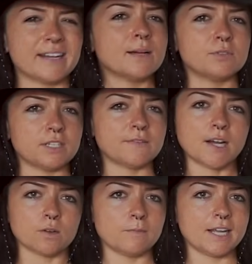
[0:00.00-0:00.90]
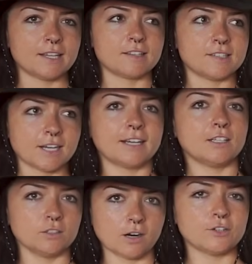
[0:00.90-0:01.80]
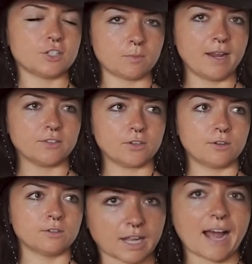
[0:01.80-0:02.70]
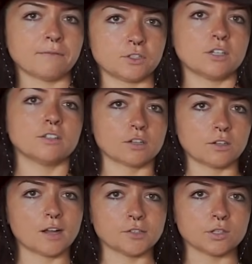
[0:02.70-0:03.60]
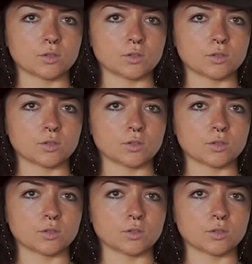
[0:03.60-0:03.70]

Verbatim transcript: And I believe that would make it the second largest mantle after the colossal